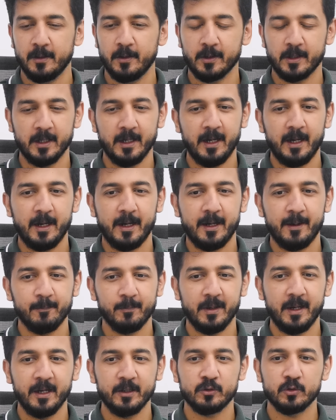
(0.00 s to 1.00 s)
Okay,
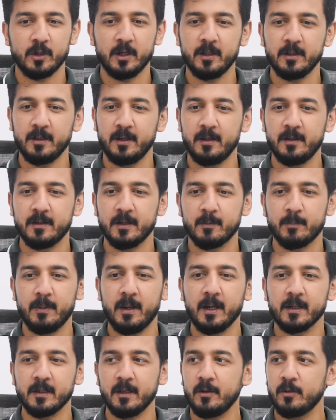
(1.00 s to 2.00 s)
I joined INTECH
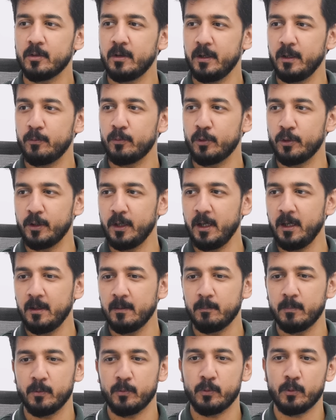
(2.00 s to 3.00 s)
back in
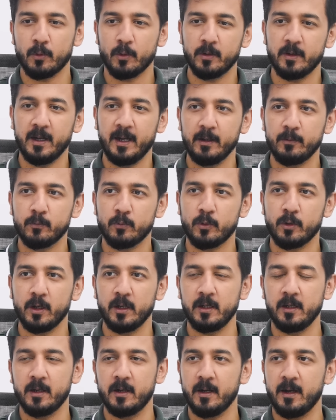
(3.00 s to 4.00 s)
2014. Before that, for
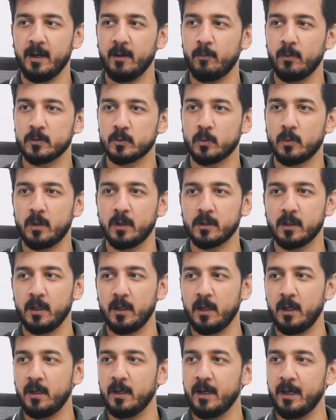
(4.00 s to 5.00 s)
a year, I was
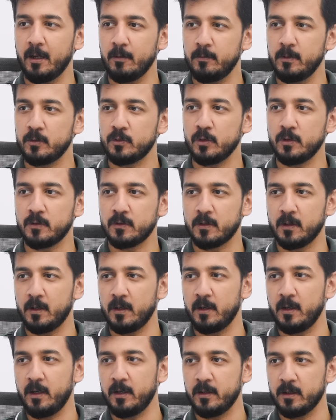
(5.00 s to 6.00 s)
working in LV
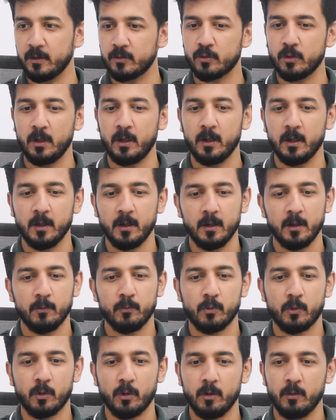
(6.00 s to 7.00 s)
switchgear industry
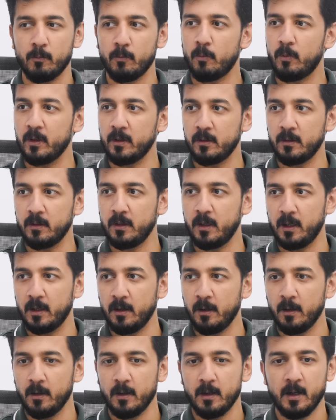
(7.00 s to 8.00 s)
for 1
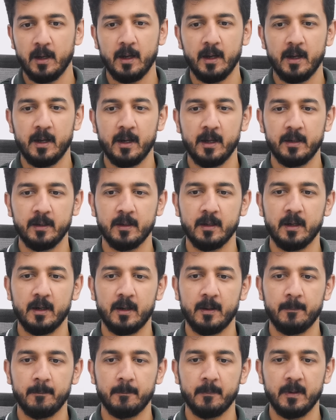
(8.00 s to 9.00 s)
year.
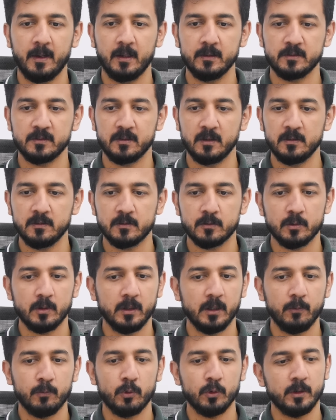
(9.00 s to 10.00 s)
And since
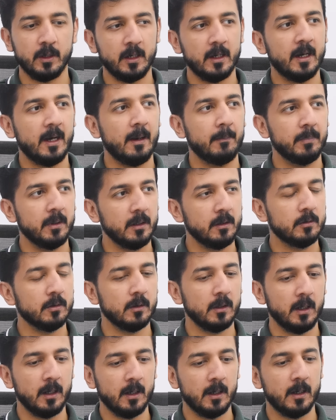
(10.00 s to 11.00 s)
2014, I've been
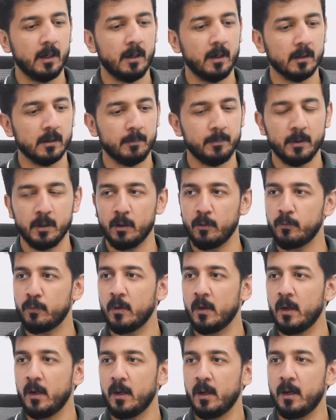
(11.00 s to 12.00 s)
doing a couple
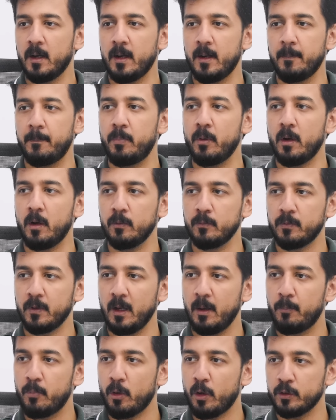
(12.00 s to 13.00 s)
of
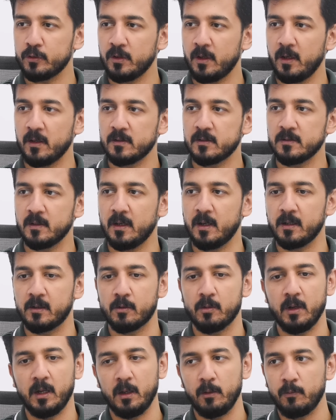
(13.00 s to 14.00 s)
brownfield projects,
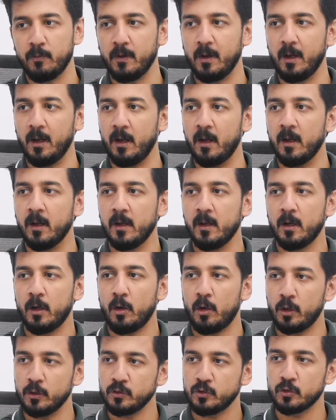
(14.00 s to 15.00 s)
greenfield,
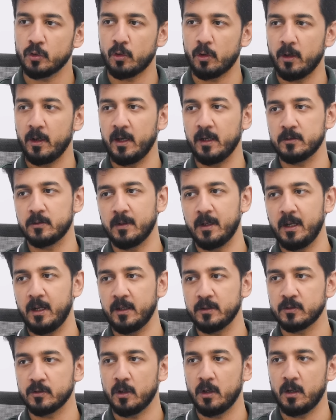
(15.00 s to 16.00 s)
onshore as well
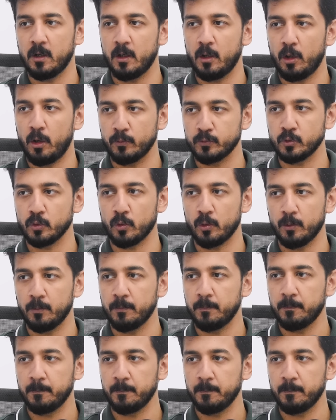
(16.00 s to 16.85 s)
as offshore.